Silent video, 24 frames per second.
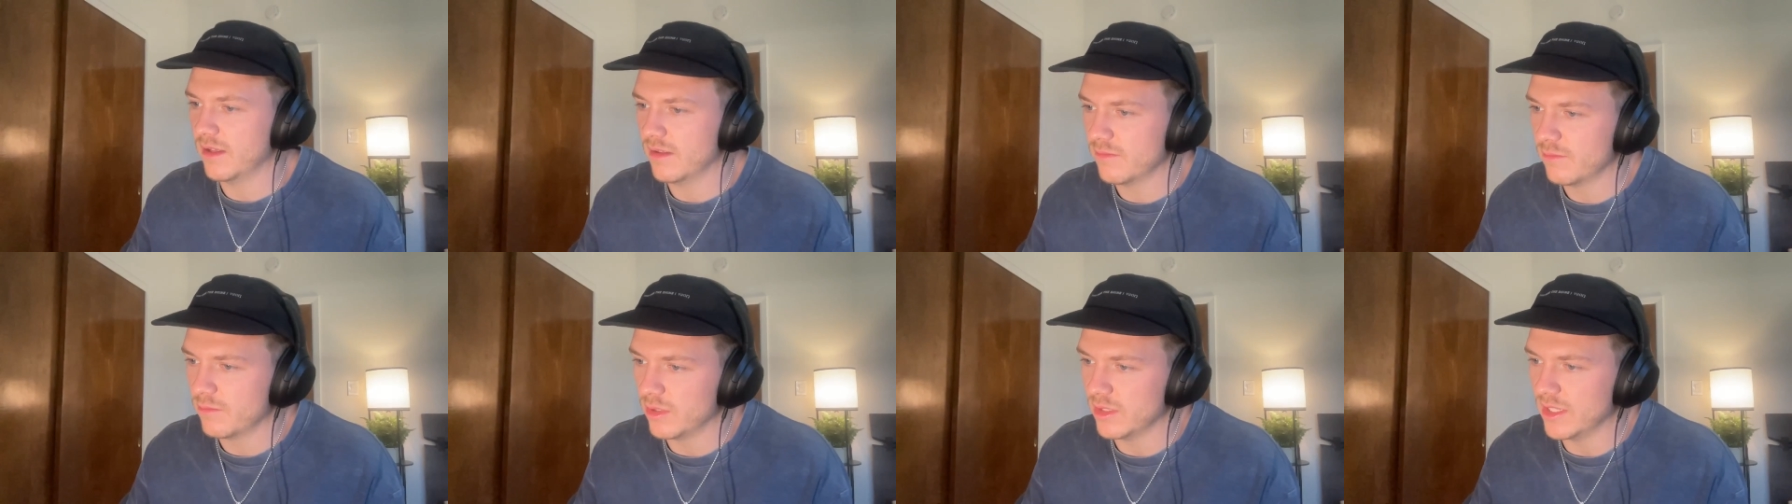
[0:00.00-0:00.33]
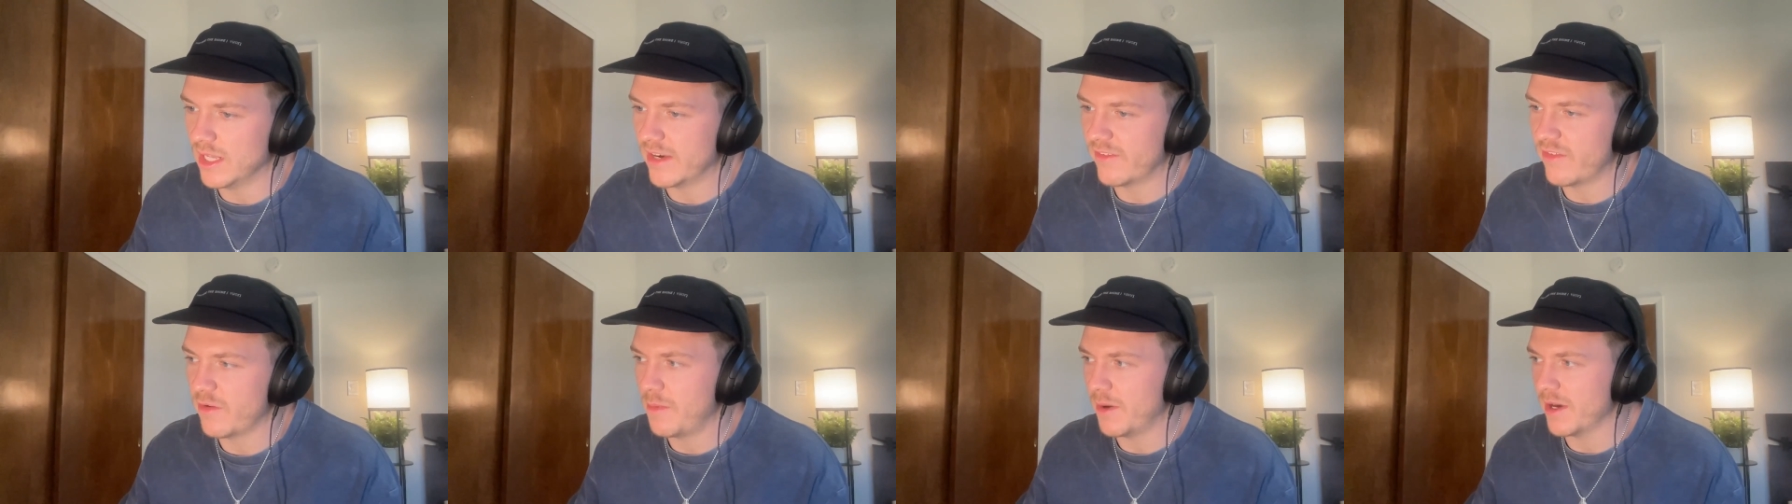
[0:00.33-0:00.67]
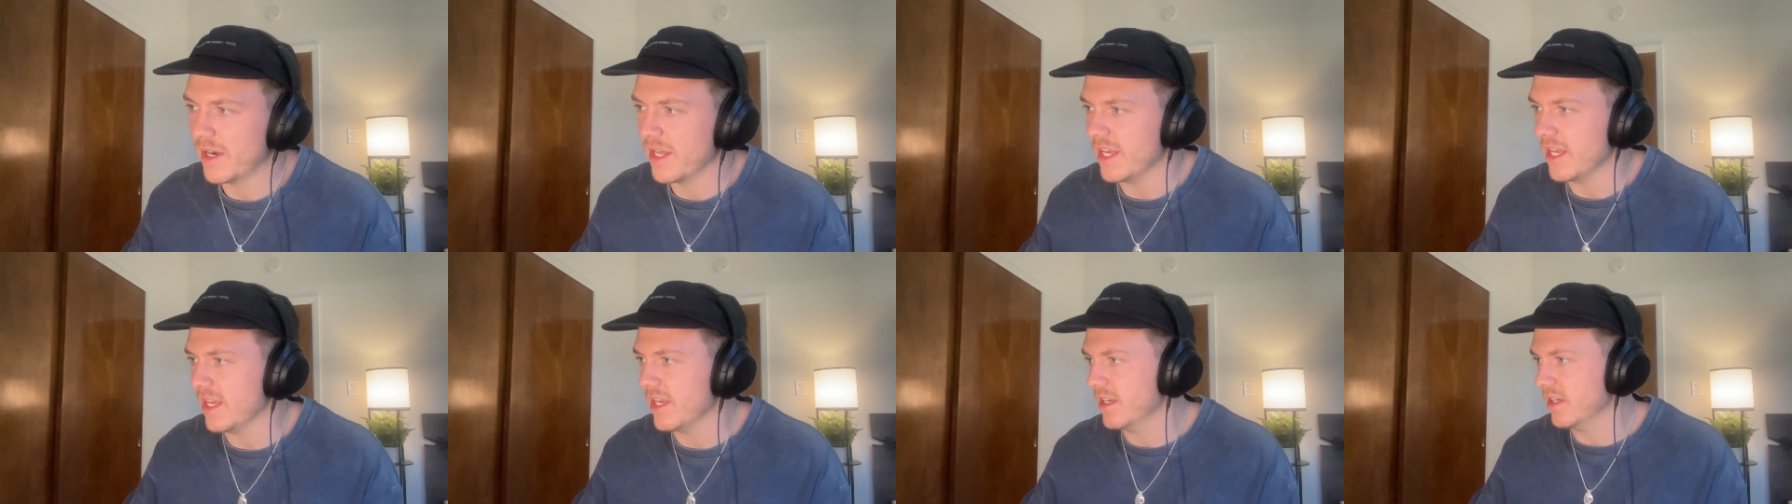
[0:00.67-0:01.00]
we'll let
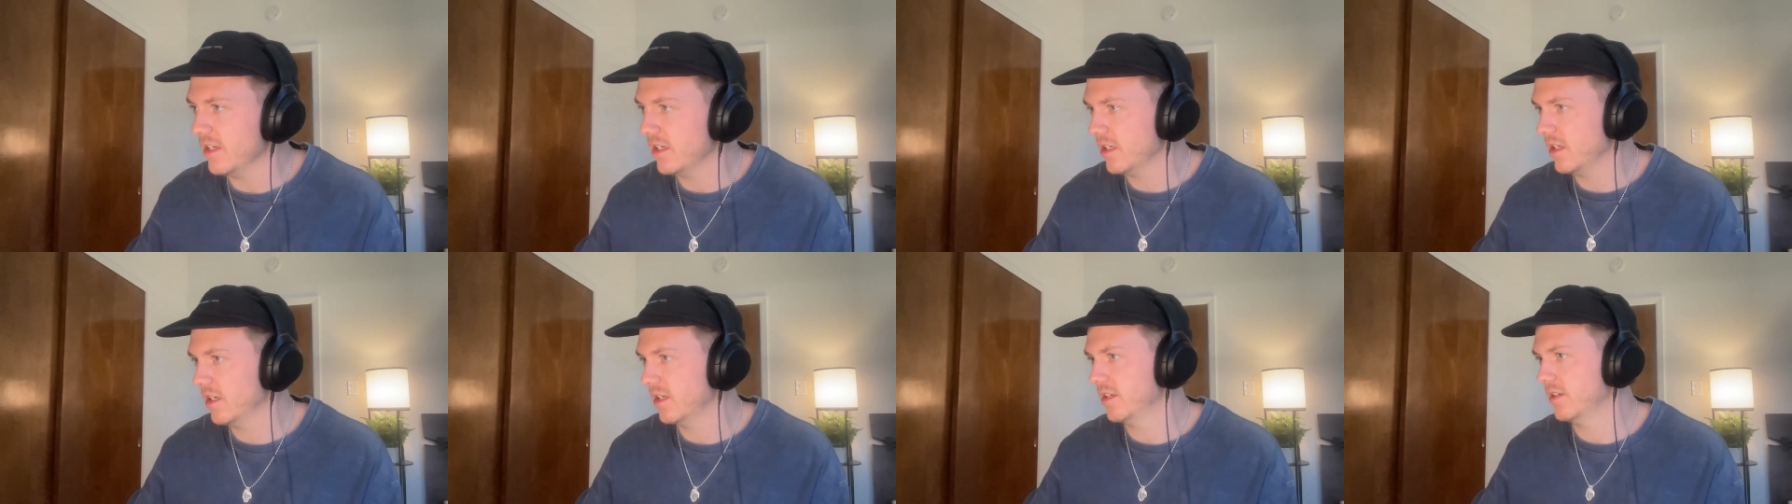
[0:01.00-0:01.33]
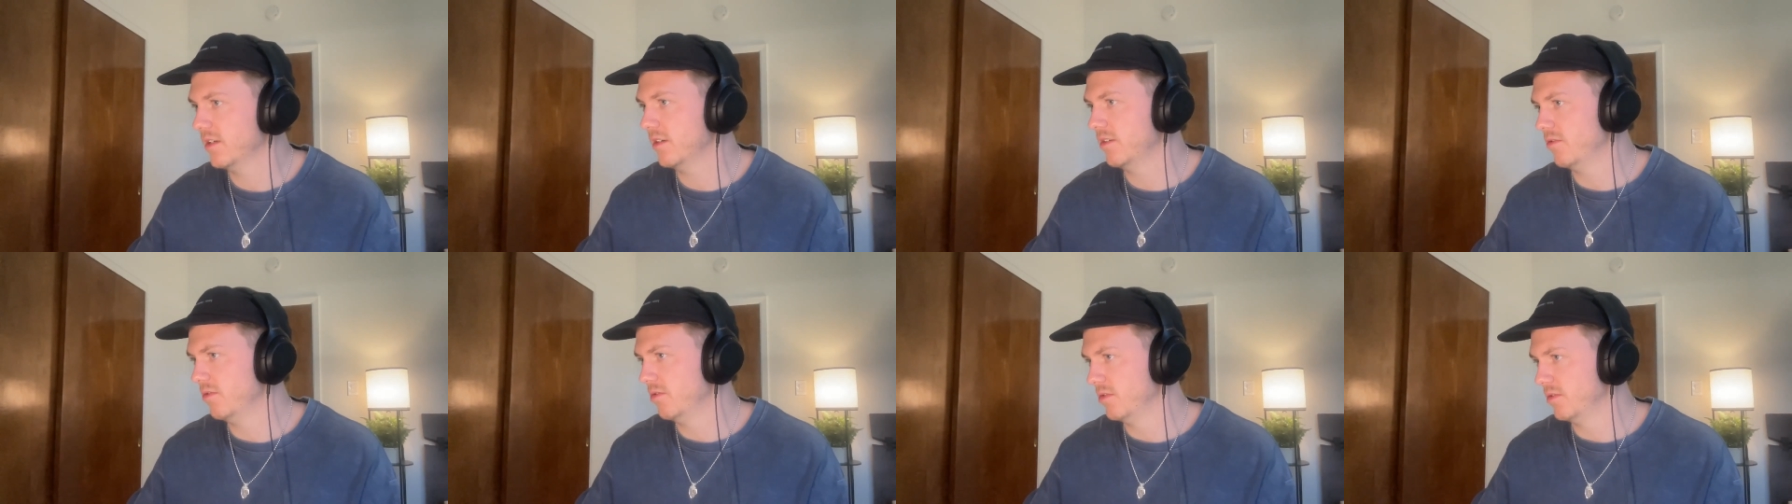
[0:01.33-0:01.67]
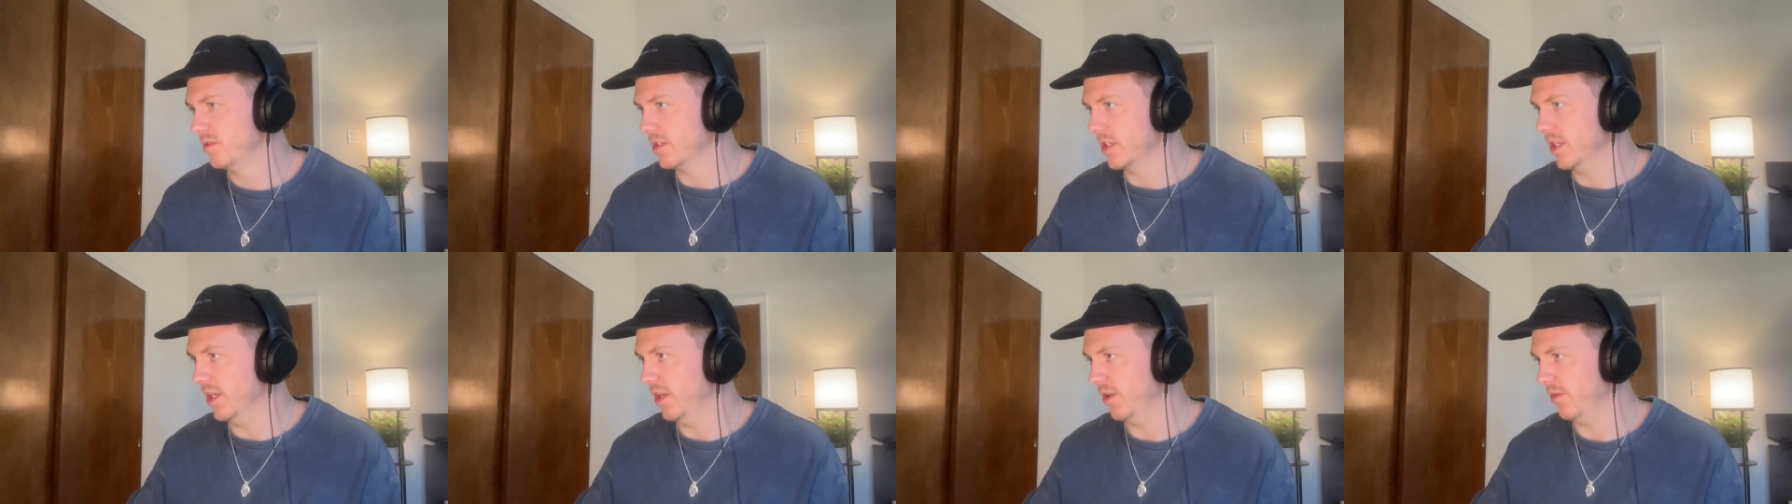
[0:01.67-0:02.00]
everybody,
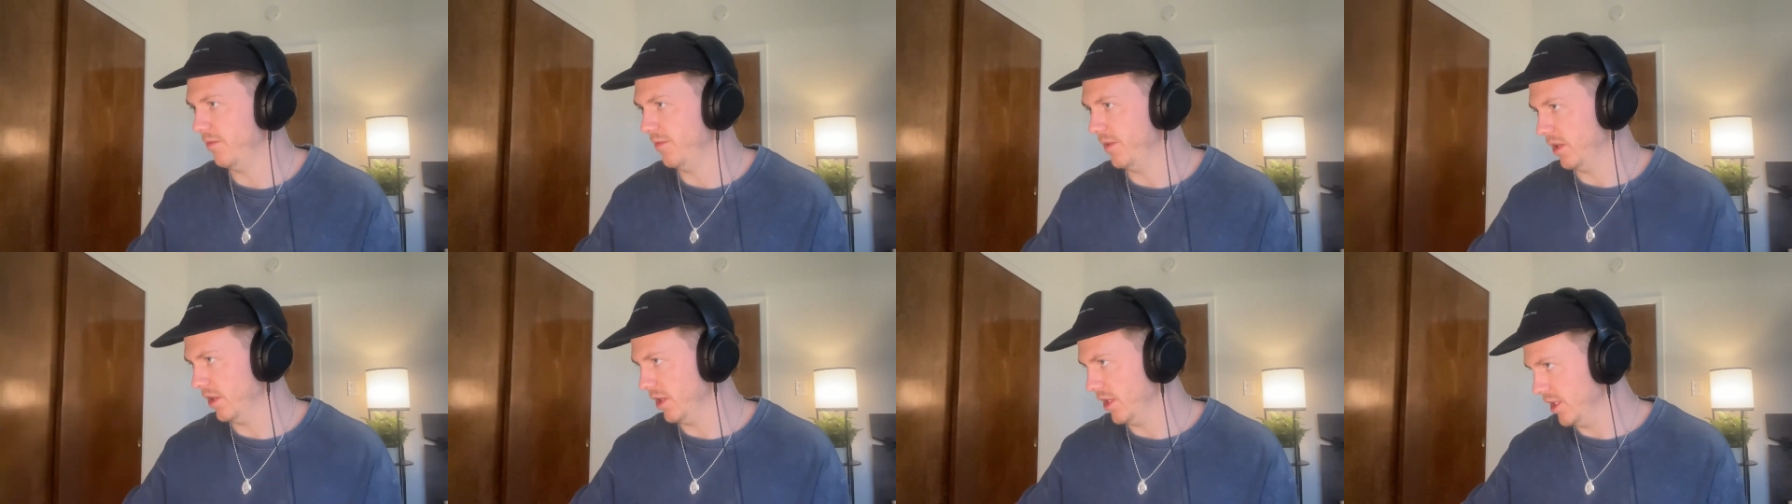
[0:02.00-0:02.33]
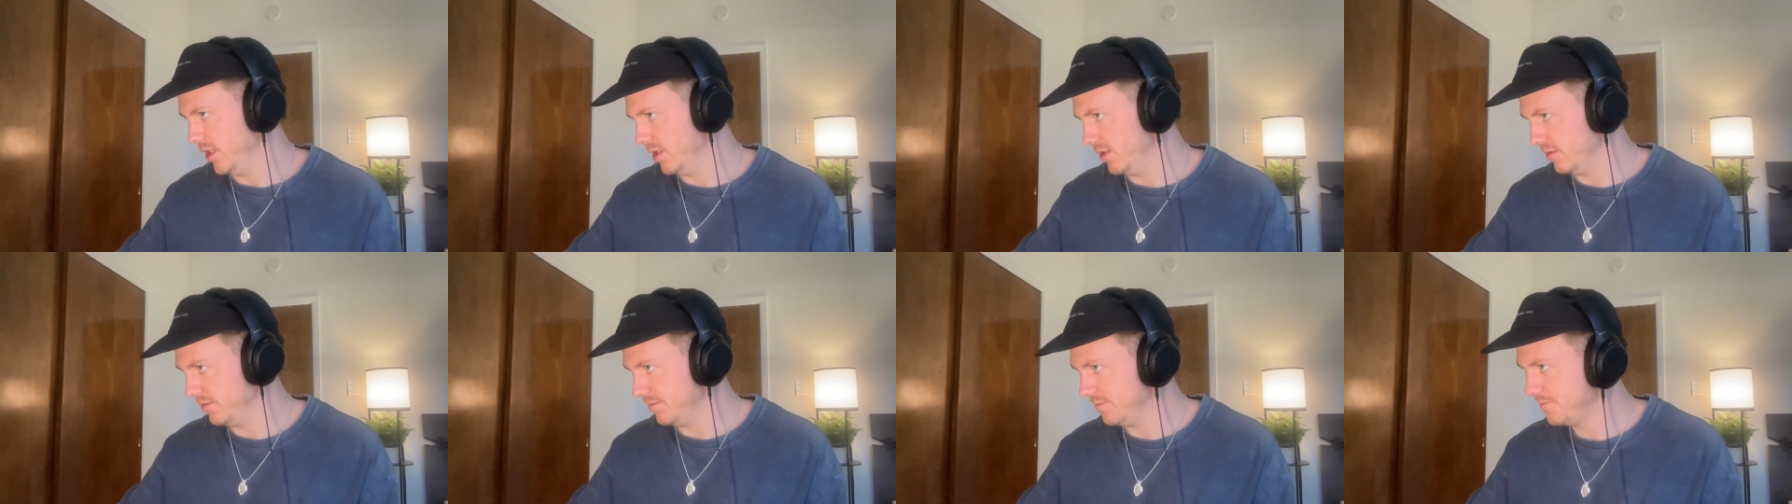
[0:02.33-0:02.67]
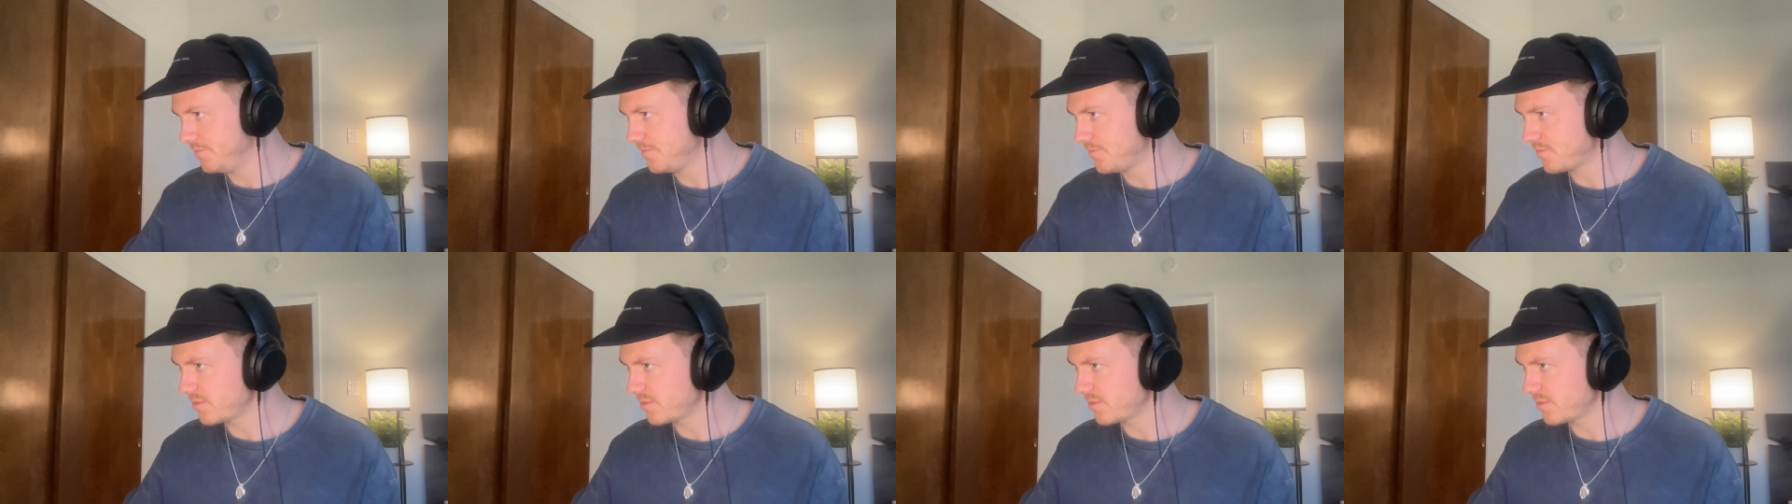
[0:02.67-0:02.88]
fill in.